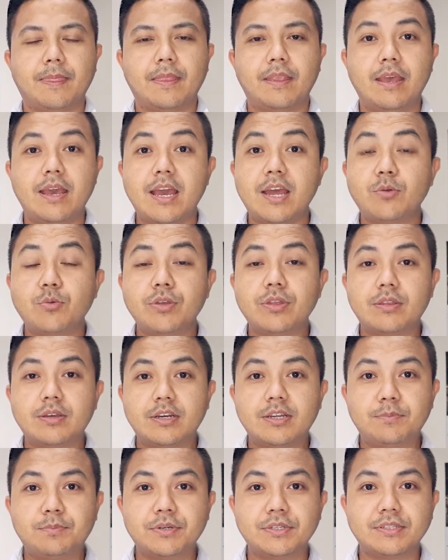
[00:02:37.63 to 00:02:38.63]
And with
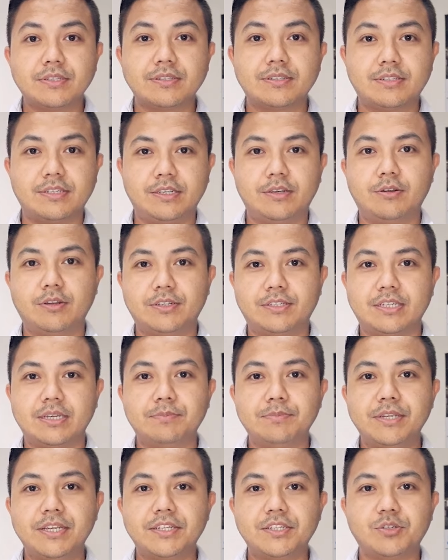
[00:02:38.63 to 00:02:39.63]
third person singular
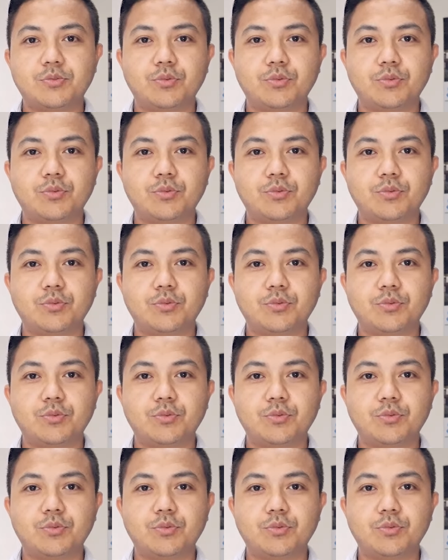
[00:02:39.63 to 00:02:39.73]
subjects,